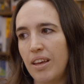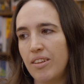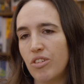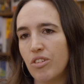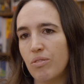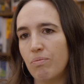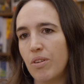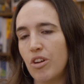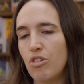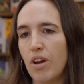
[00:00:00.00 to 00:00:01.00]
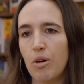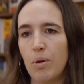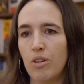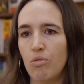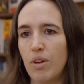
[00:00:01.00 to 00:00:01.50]
It's a drag
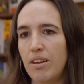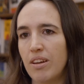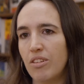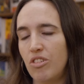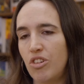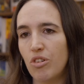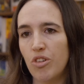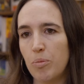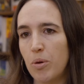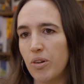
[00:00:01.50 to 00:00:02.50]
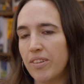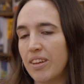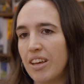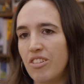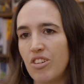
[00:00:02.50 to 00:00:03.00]
queen reading children's books,
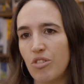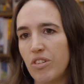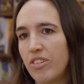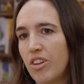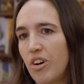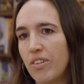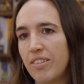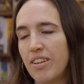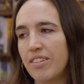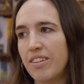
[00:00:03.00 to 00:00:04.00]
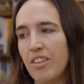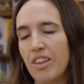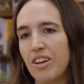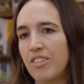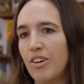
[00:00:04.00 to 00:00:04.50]
singing children's songs. There's
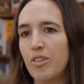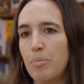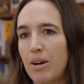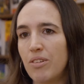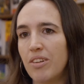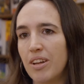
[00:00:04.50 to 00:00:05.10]
nothing adult about